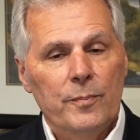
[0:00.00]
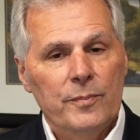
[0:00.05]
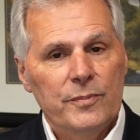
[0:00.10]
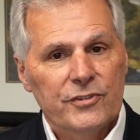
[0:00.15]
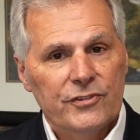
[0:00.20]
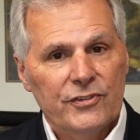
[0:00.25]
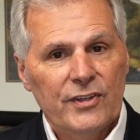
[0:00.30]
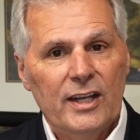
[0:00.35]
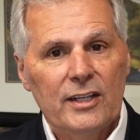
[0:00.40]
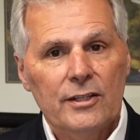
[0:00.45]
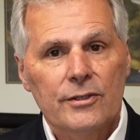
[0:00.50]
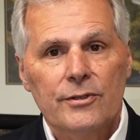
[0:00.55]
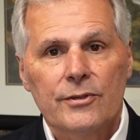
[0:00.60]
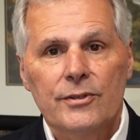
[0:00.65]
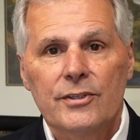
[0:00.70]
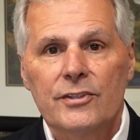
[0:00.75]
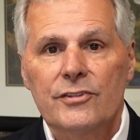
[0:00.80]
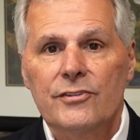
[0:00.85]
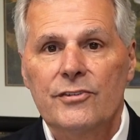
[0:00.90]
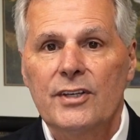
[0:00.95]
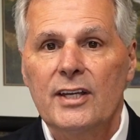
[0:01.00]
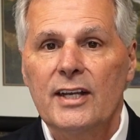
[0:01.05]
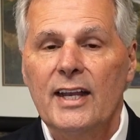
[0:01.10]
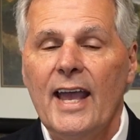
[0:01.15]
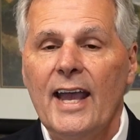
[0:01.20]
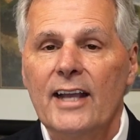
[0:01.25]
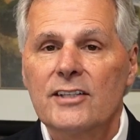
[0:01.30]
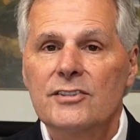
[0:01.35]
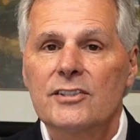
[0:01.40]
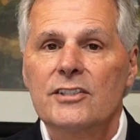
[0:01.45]
seller that's going to
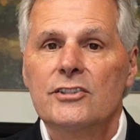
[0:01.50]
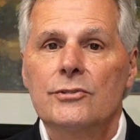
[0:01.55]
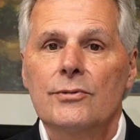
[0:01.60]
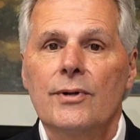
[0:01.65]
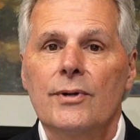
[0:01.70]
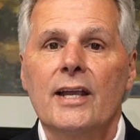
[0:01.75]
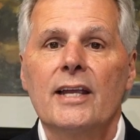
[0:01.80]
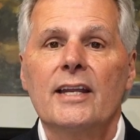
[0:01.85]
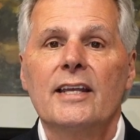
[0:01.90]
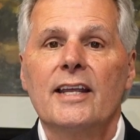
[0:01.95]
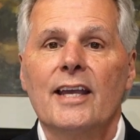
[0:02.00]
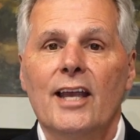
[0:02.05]
actually try and